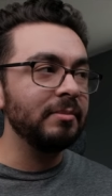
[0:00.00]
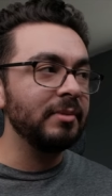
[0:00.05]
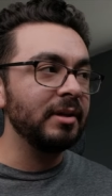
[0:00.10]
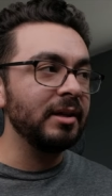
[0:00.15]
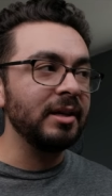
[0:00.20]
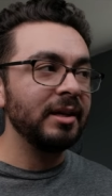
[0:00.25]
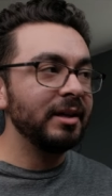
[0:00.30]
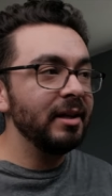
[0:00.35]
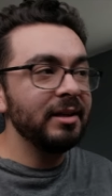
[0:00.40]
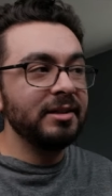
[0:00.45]

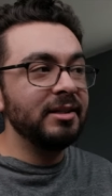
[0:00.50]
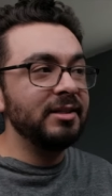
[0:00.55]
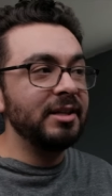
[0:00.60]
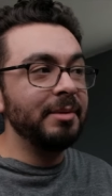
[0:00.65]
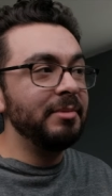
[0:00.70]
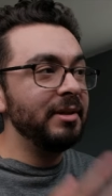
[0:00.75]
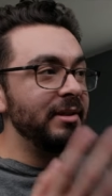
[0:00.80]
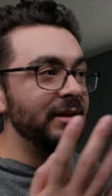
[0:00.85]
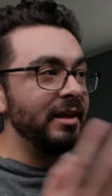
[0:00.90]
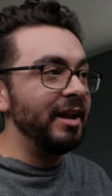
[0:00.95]
uh, just
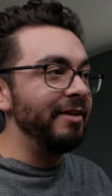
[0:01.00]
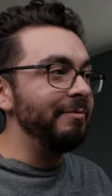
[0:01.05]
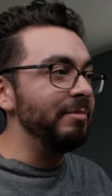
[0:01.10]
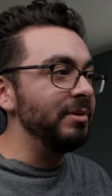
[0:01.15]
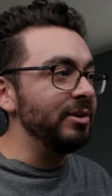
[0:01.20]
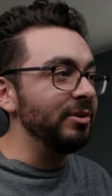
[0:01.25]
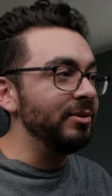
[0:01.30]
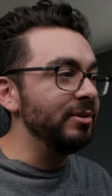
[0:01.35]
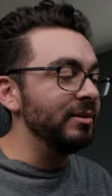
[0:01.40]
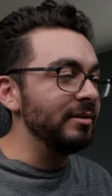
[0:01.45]
something that I've
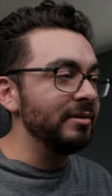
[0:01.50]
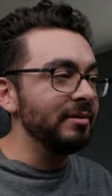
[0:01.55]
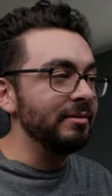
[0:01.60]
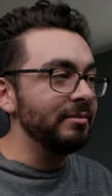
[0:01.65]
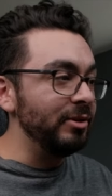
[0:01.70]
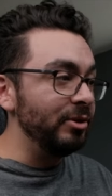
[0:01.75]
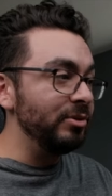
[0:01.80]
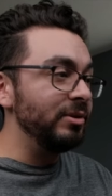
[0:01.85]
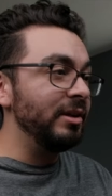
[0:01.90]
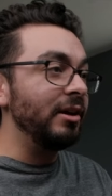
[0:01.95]
been
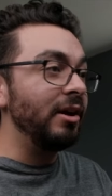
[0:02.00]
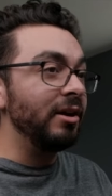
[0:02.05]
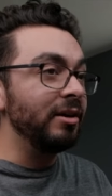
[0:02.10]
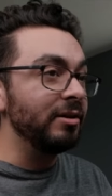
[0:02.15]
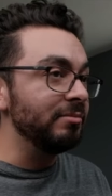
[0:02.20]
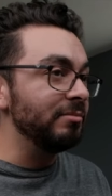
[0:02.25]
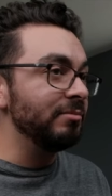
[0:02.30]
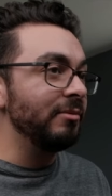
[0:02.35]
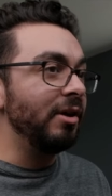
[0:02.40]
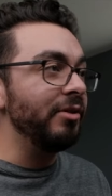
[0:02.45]
using
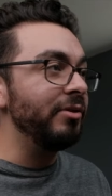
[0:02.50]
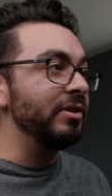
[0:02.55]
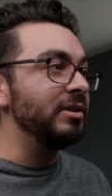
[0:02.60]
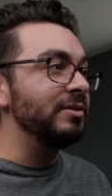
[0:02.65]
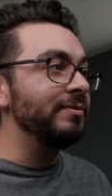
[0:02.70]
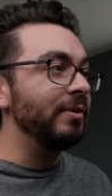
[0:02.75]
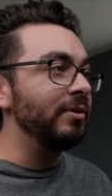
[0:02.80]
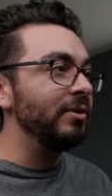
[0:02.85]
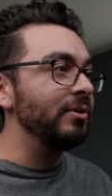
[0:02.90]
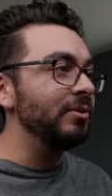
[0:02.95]
on all
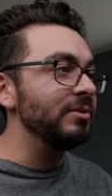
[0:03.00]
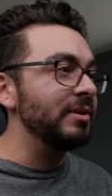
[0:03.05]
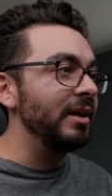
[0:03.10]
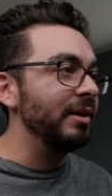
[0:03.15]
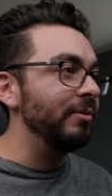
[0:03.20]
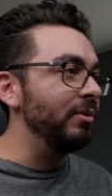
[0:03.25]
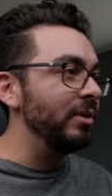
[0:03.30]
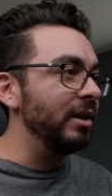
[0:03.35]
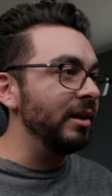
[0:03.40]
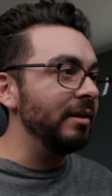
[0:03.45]
these photos
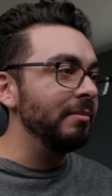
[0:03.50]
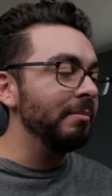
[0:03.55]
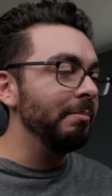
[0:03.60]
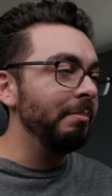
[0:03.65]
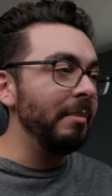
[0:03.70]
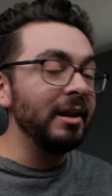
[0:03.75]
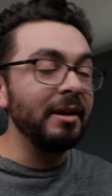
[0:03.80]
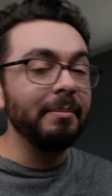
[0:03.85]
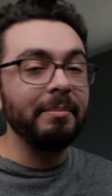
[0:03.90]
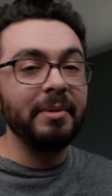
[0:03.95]
that really
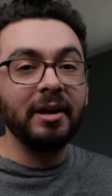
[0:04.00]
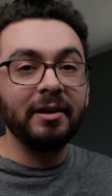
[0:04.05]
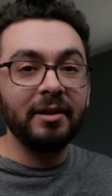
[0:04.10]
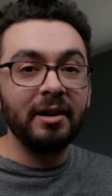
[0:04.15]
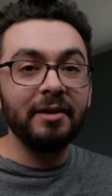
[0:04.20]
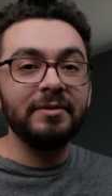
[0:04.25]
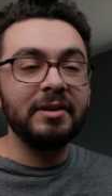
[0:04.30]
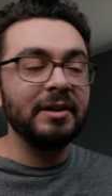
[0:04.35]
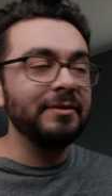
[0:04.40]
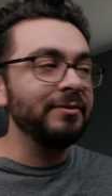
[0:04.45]
made a big
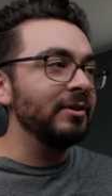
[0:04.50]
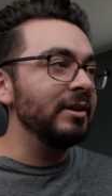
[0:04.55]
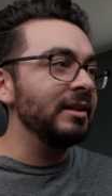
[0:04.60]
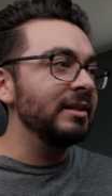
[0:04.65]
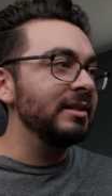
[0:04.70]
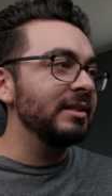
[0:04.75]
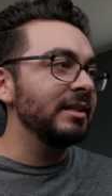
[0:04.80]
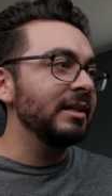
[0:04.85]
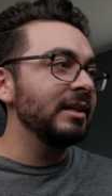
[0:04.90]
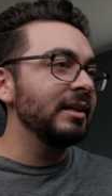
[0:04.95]
enough
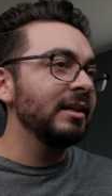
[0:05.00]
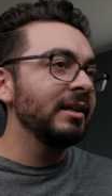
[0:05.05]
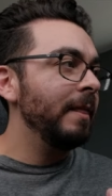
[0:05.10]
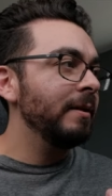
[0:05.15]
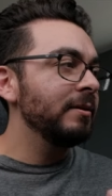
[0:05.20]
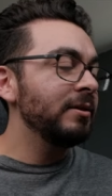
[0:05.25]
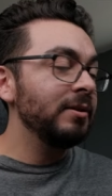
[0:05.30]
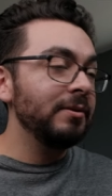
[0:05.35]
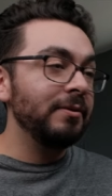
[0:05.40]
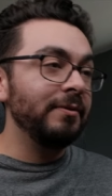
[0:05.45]
difference to
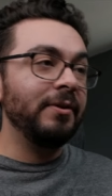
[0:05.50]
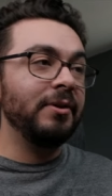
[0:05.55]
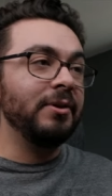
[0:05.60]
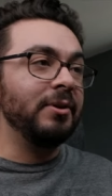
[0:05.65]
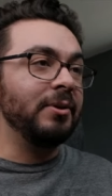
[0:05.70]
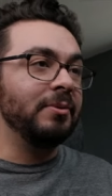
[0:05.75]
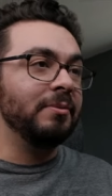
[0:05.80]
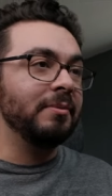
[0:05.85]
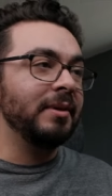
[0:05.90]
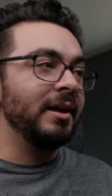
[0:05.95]
to the
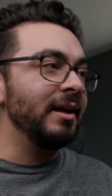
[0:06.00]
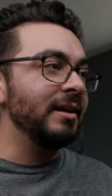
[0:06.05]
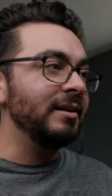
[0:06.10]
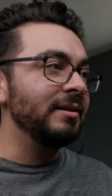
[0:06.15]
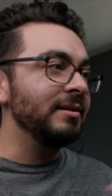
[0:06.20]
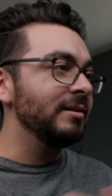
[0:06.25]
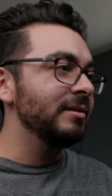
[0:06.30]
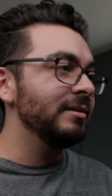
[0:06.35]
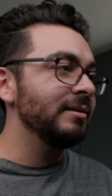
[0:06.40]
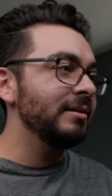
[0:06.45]
photo,
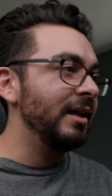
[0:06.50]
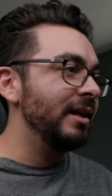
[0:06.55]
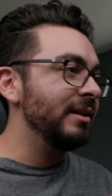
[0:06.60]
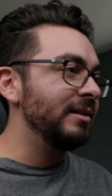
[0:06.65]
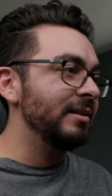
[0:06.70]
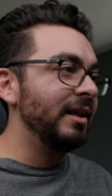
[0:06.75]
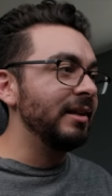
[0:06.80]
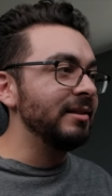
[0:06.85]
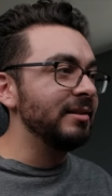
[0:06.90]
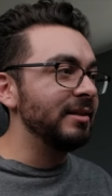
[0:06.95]
and that
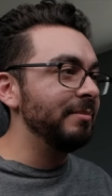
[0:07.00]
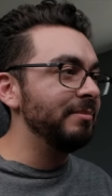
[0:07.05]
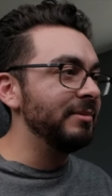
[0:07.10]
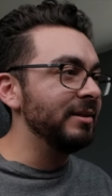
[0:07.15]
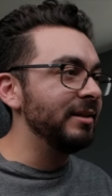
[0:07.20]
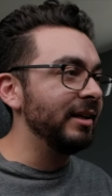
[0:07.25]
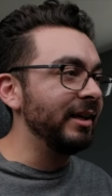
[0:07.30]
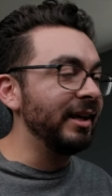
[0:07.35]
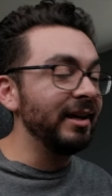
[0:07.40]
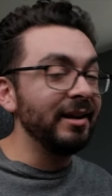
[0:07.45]
that's
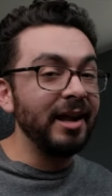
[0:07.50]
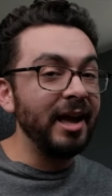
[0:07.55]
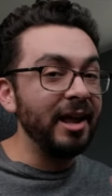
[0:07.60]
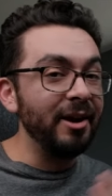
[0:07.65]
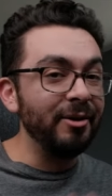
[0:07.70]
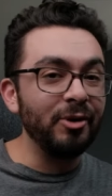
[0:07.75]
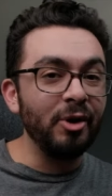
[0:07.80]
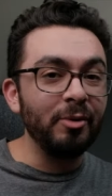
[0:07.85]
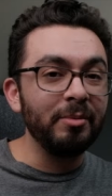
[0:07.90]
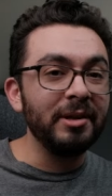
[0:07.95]
something again I
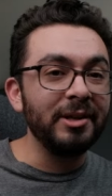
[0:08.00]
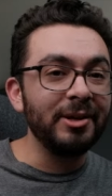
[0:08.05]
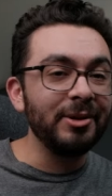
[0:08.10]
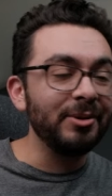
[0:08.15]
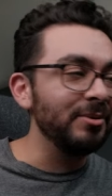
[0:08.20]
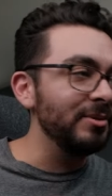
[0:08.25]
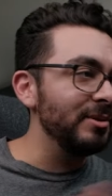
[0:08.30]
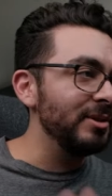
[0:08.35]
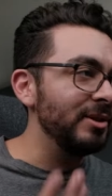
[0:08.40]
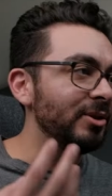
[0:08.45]
don't normally
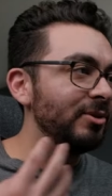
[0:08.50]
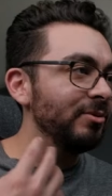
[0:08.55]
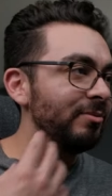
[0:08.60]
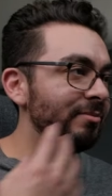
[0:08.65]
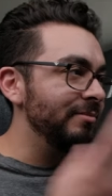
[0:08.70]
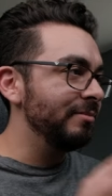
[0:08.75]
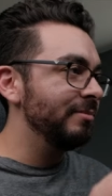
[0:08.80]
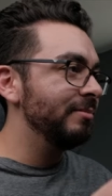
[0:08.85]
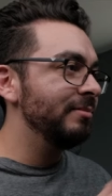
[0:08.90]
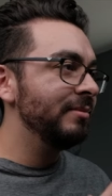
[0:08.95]
use. So,
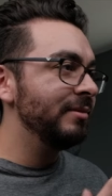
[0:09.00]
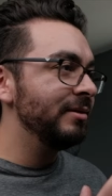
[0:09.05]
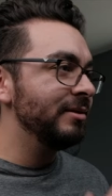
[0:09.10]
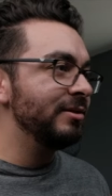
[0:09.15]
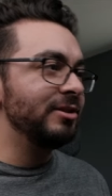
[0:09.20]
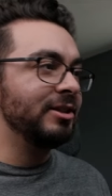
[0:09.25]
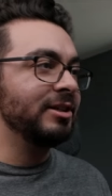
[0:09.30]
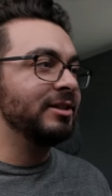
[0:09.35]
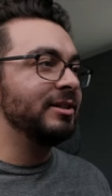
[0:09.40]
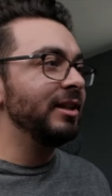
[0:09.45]

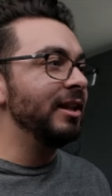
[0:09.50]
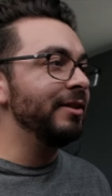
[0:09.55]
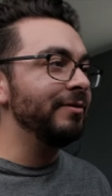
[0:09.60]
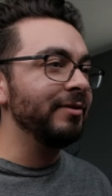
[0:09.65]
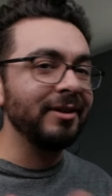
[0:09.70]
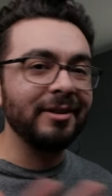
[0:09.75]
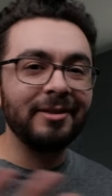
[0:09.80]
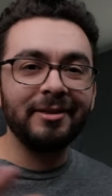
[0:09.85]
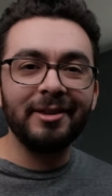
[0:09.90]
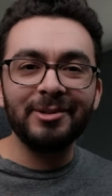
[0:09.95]
just
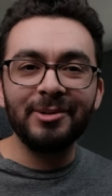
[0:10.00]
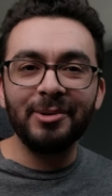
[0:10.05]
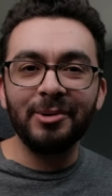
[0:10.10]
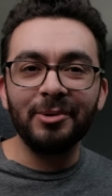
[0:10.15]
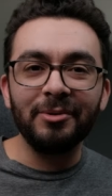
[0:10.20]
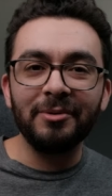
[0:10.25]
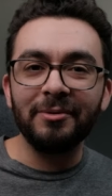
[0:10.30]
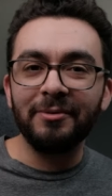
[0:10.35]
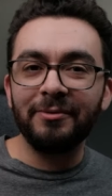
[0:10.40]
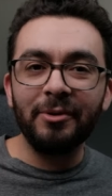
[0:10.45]
loving this
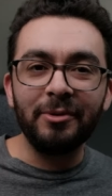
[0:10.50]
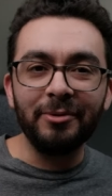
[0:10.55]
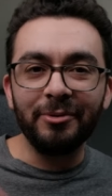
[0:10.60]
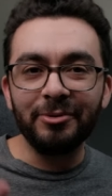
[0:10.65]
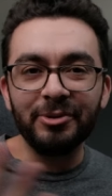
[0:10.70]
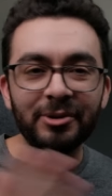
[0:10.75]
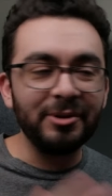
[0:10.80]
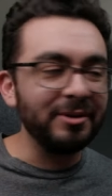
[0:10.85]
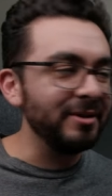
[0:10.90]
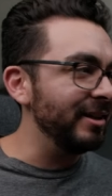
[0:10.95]
whole photo
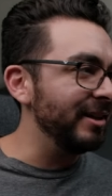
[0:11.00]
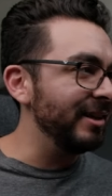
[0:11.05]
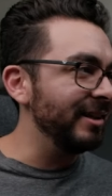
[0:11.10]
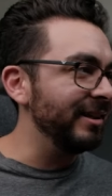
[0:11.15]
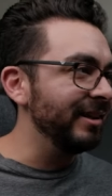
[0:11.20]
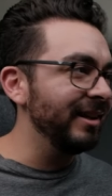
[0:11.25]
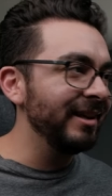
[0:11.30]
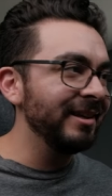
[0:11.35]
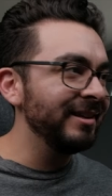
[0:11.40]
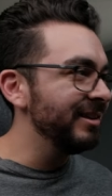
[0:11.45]
drill
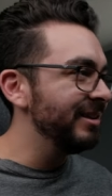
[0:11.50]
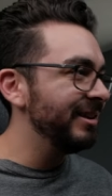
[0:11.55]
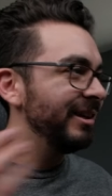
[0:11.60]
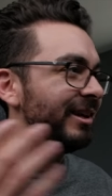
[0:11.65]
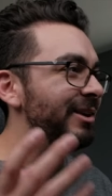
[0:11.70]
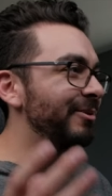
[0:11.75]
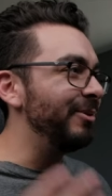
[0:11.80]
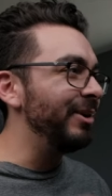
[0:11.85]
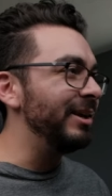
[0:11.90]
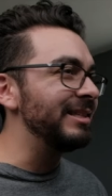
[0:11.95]
thing.
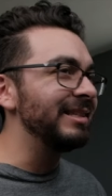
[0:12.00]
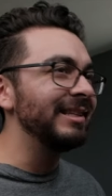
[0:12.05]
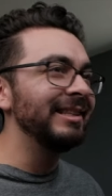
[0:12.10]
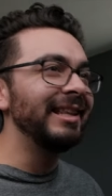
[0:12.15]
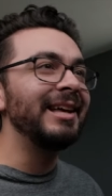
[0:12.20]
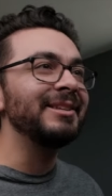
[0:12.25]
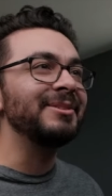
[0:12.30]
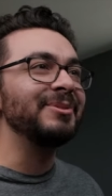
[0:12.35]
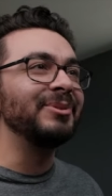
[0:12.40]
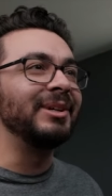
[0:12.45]
Anyways,
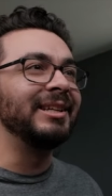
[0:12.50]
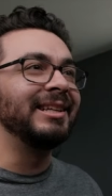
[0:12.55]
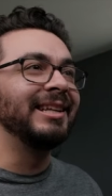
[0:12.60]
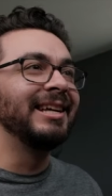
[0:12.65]
last one.